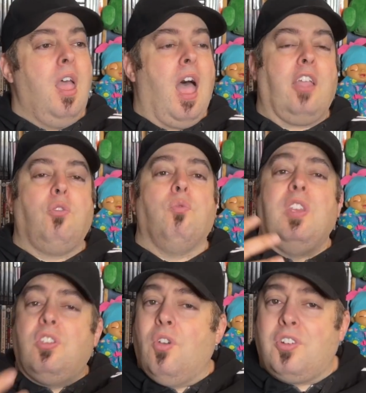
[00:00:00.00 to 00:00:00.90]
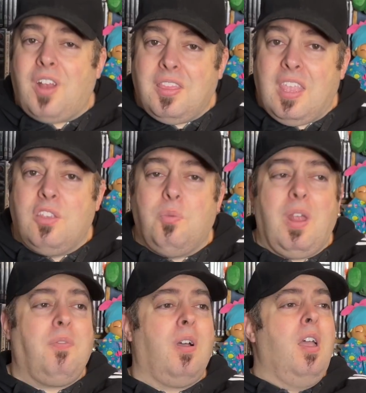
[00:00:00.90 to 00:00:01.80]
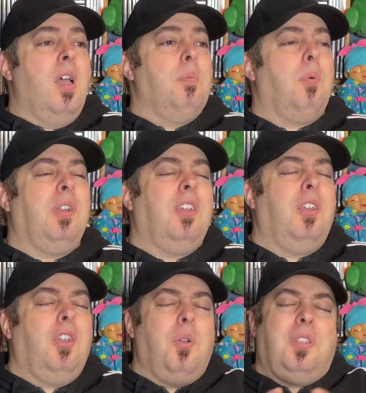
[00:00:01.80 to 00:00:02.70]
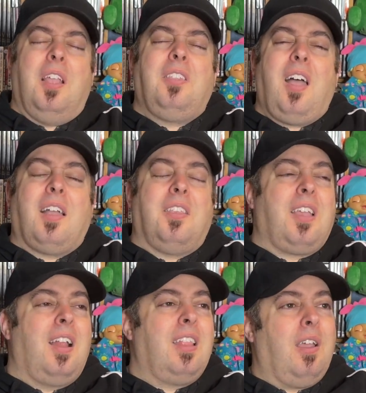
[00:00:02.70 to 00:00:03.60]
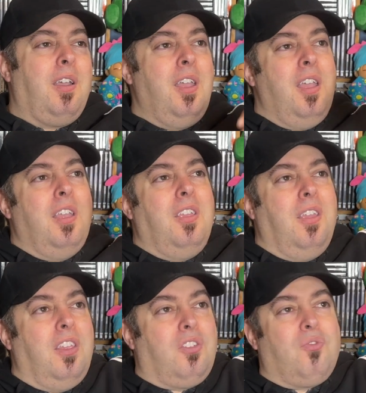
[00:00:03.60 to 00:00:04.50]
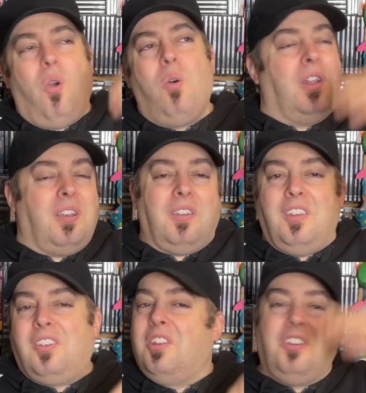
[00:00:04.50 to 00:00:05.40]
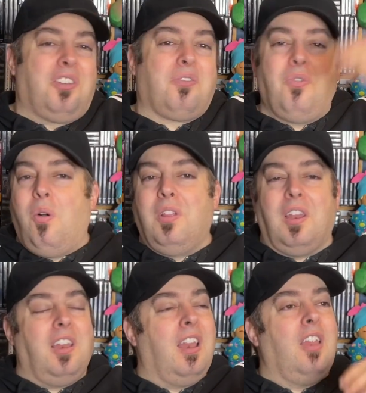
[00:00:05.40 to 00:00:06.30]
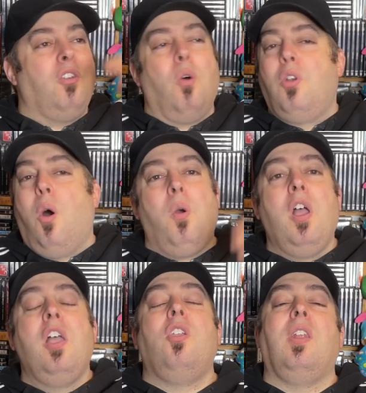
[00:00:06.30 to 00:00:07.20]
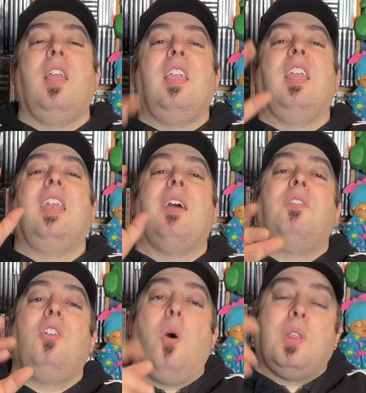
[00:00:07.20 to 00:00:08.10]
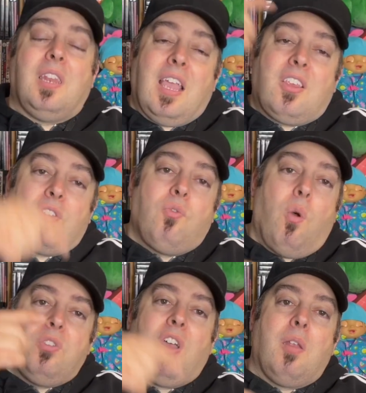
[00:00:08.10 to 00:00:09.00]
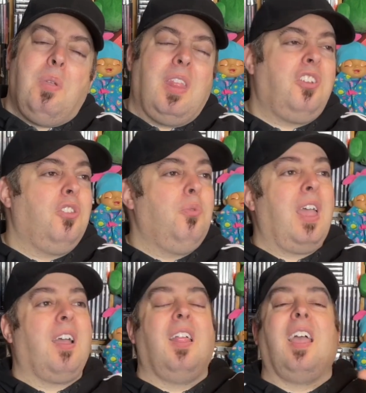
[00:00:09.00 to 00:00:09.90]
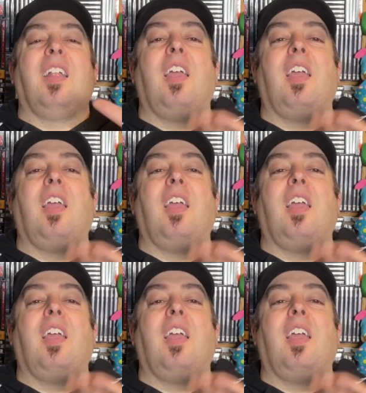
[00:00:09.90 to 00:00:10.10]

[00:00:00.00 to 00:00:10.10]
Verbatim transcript: I can do research on things or whatever. But when you, you go to TikTok, it's kind of like you're scrolling you're just scrolling and you don't know you you never know what the next scroll is going to be they should do like like